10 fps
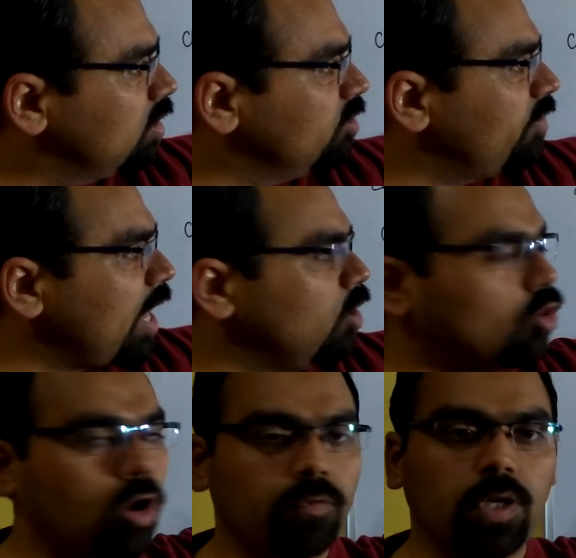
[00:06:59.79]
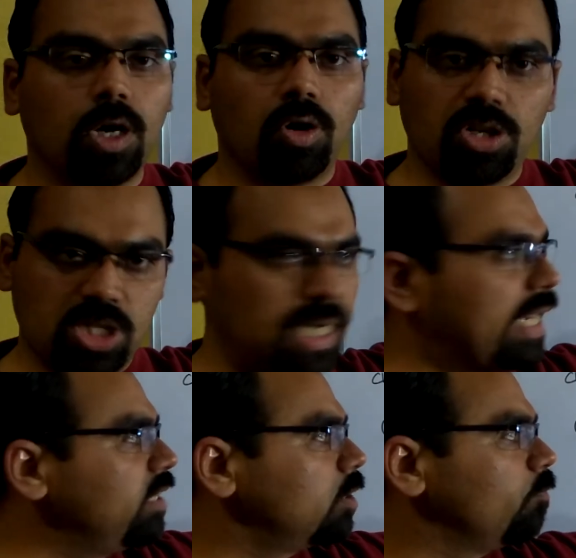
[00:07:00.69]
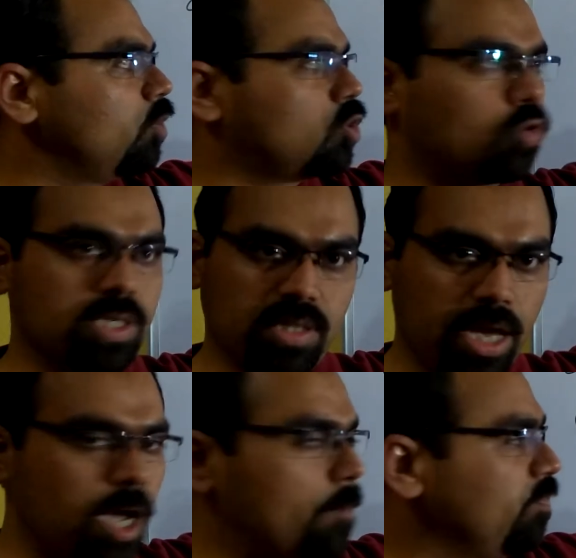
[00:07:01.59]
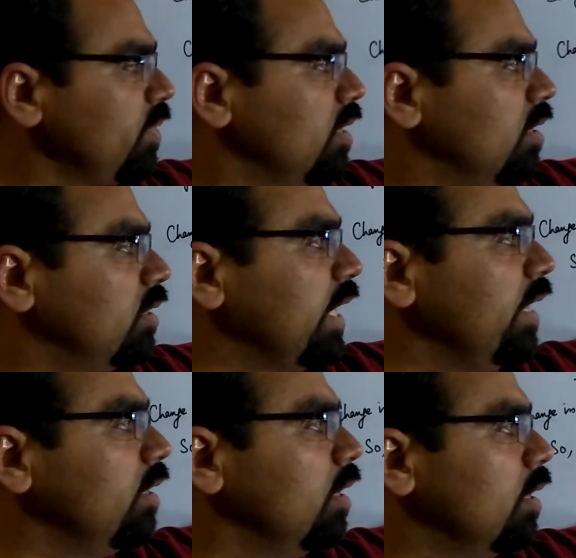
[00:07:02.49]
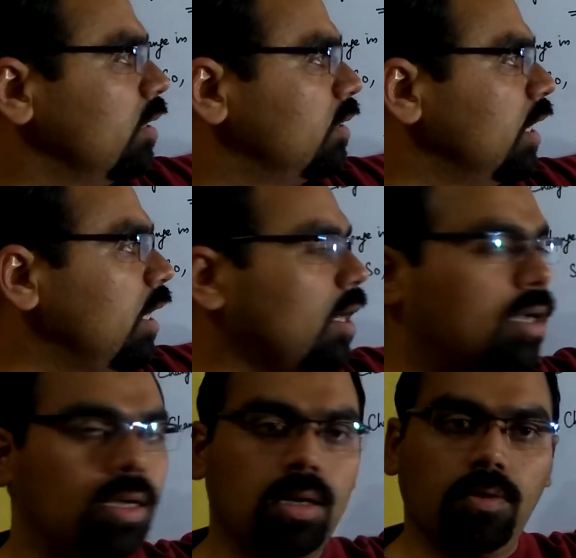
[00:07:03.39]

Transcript: the value of the original length which was there, then the